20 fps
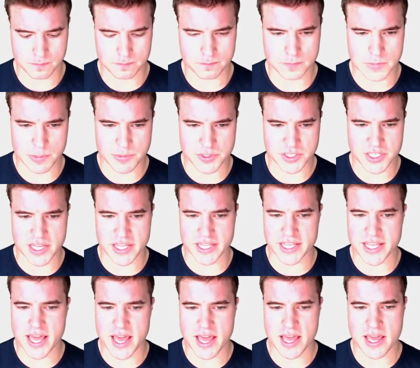gonna say,
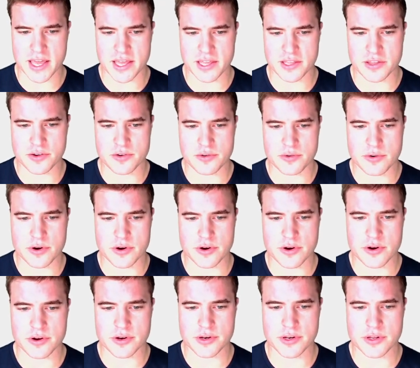yay, you
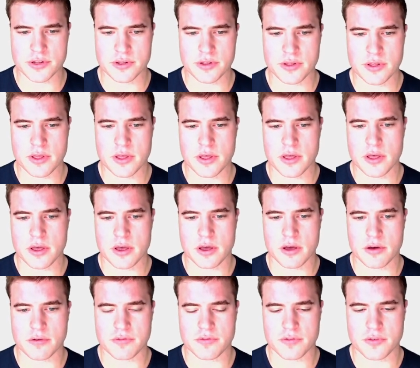earned a
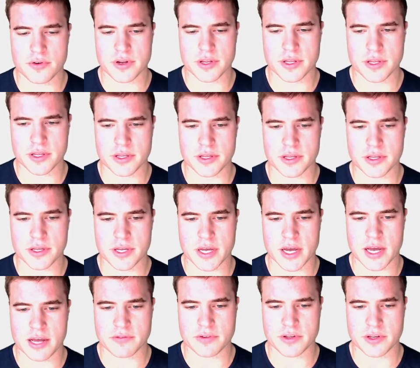free
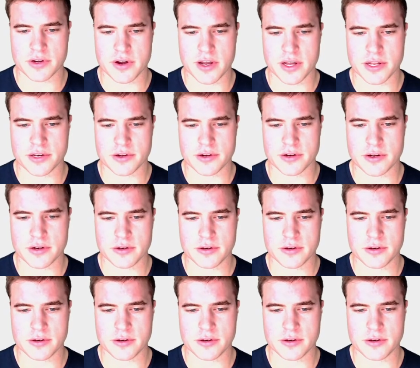coffee grinder.